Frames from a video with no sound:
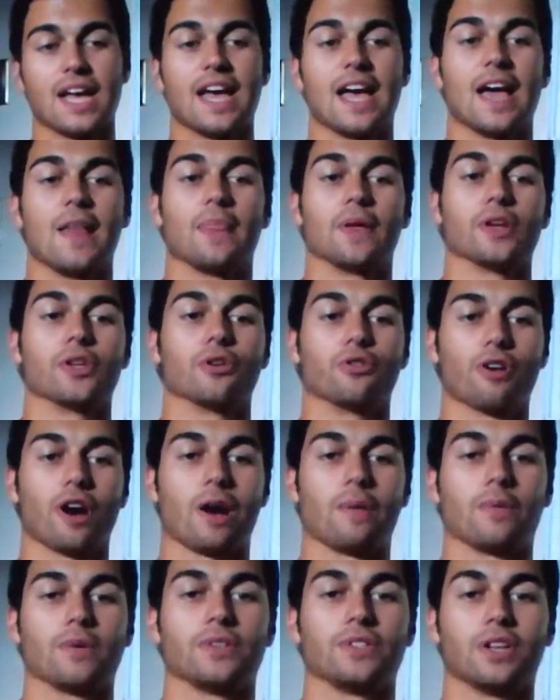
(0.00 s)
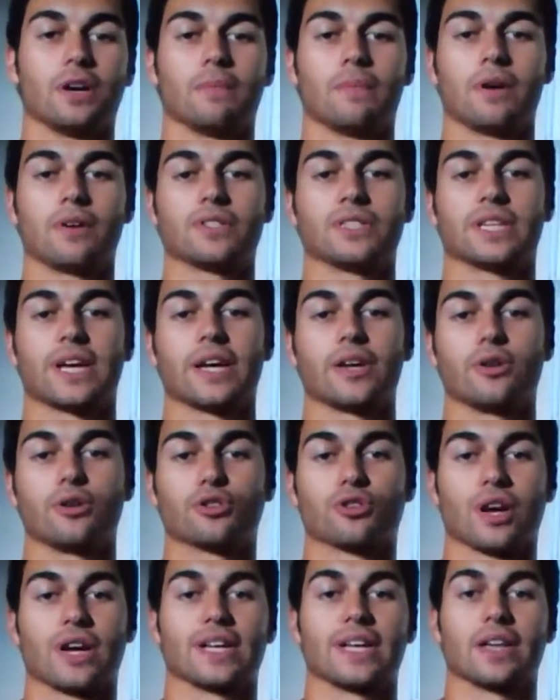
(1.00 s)
And then you grab those dumbbells again, you
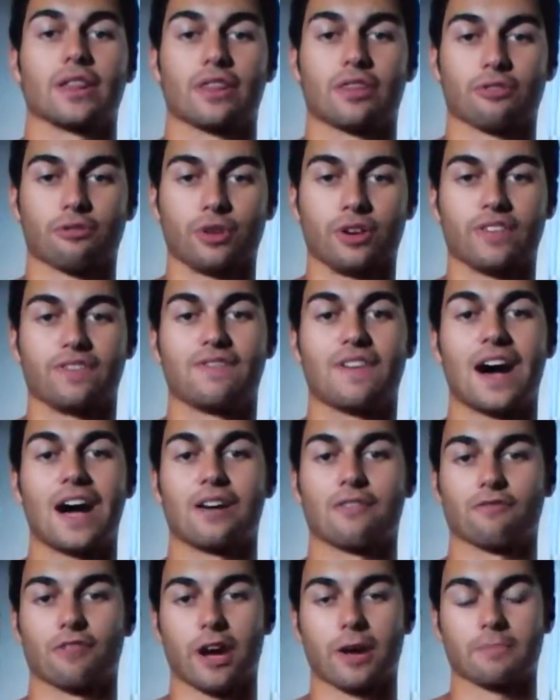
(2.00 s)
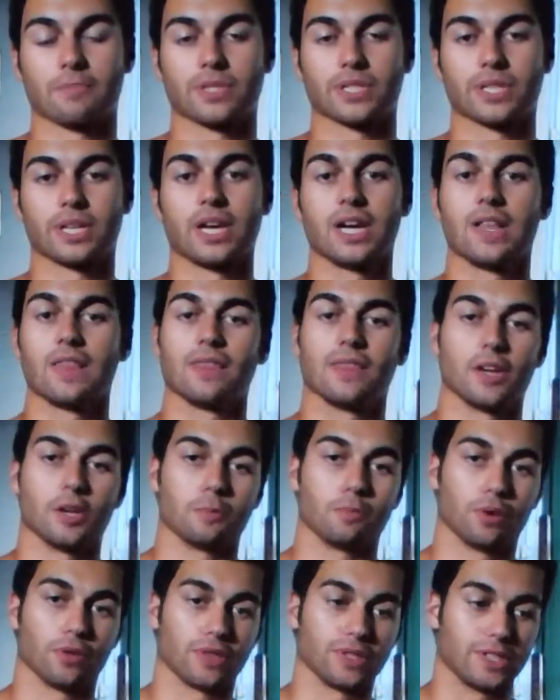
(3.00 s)
try to get 3 to 5 reps. Then you
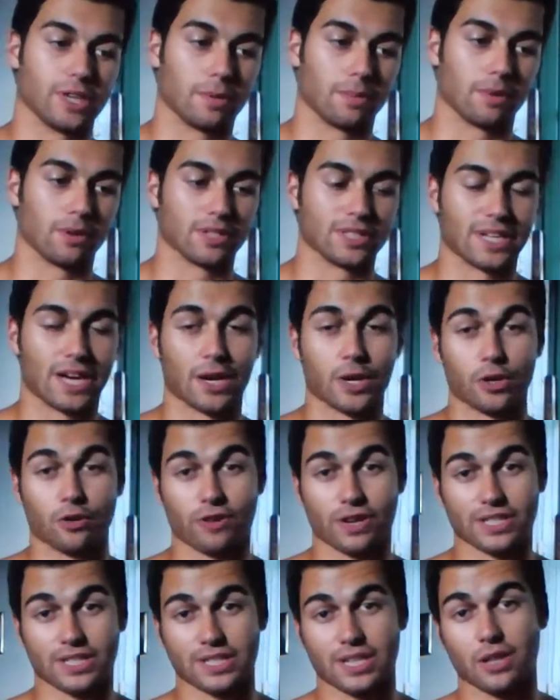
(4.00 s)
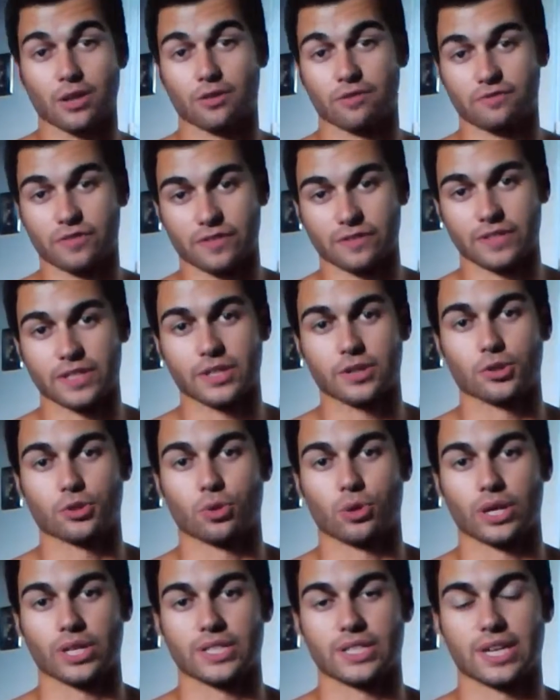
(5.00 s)
put the dumbbells down, you rest another 15 to
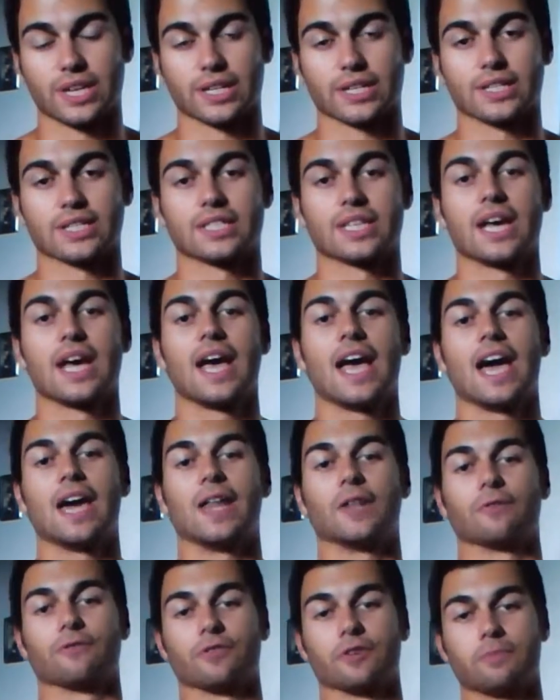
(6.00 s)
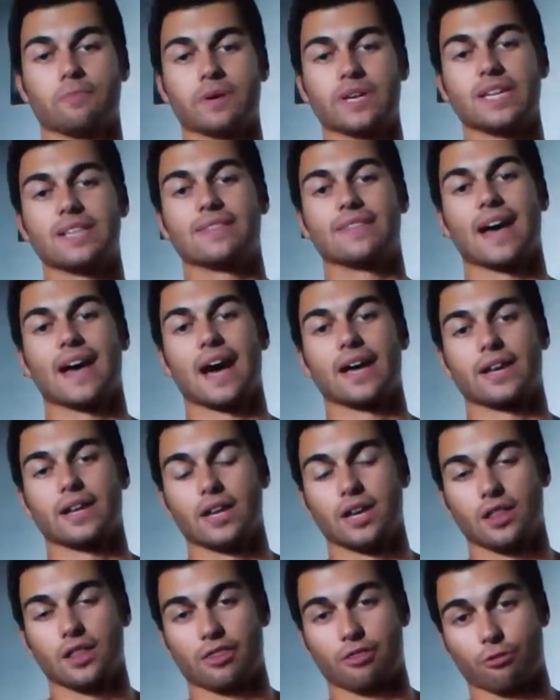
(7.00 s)
20 seconds, and then repeat that
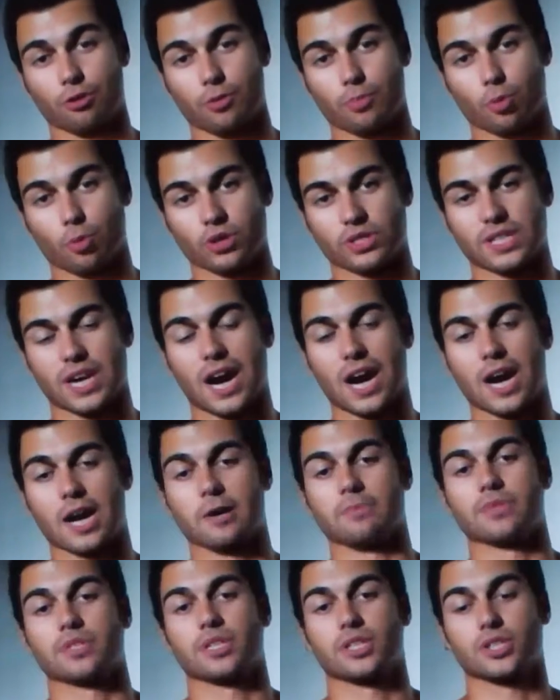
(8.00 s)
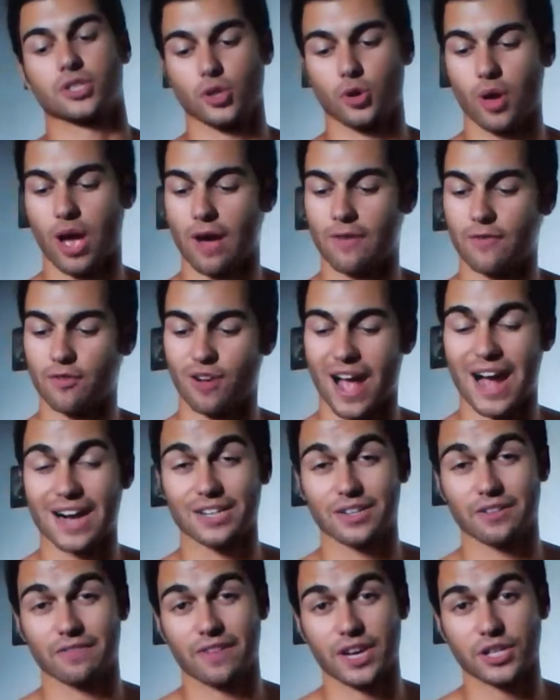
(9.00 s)
3 more times. So you have your
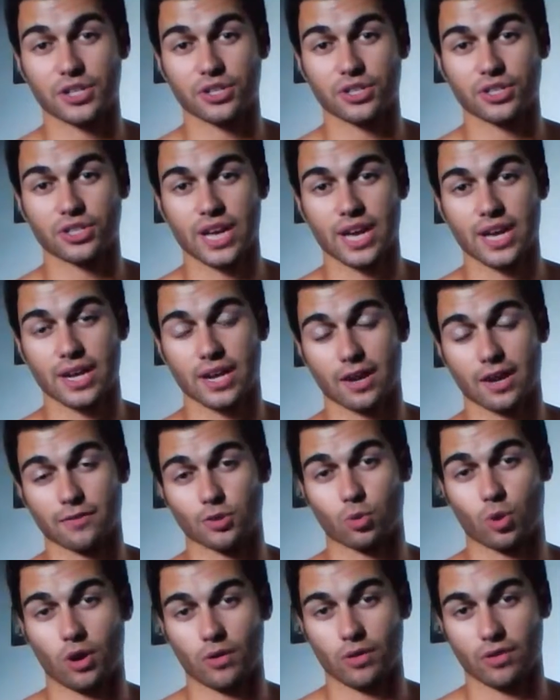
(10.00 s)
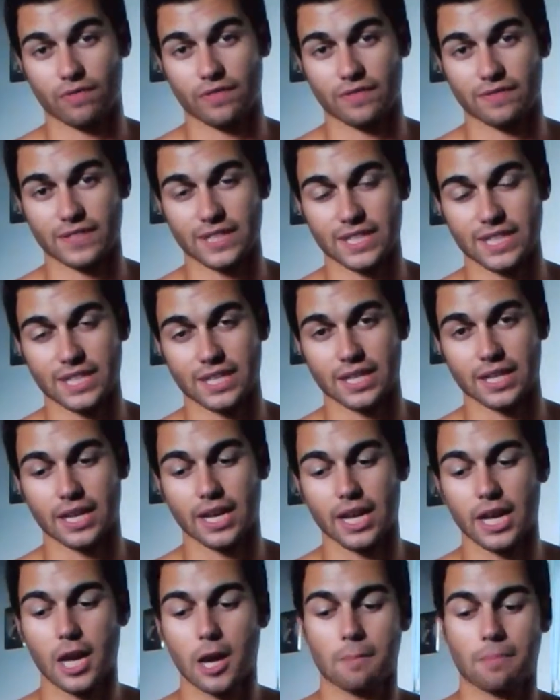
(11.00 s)
activation set of 12 to 15
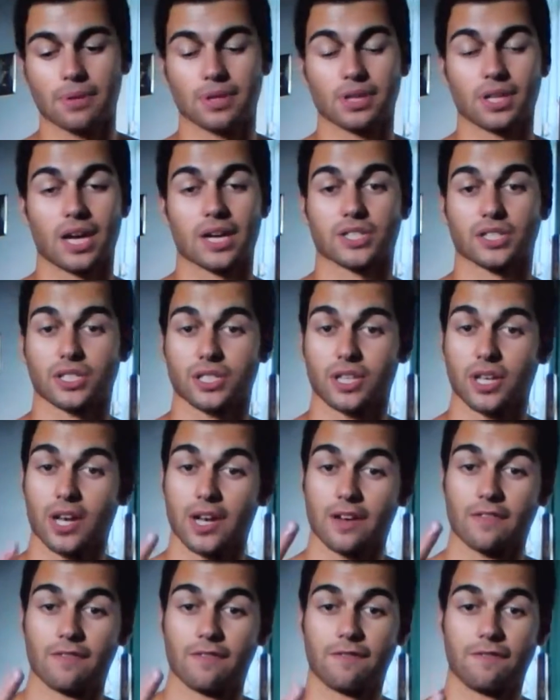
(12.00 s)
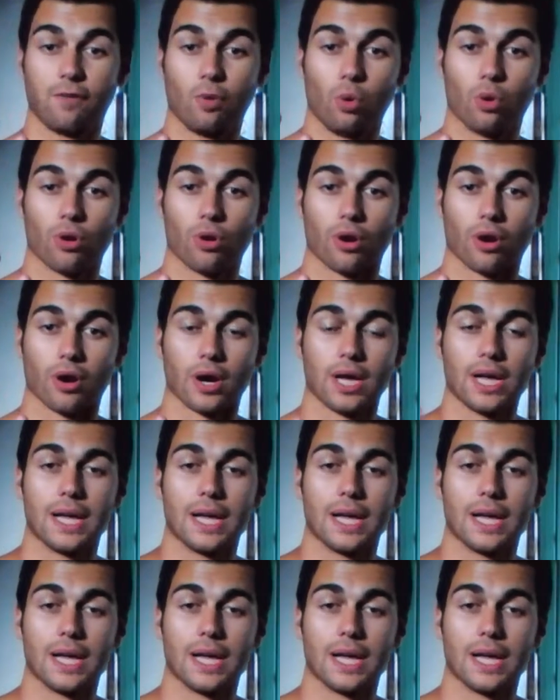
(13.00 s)
plus 4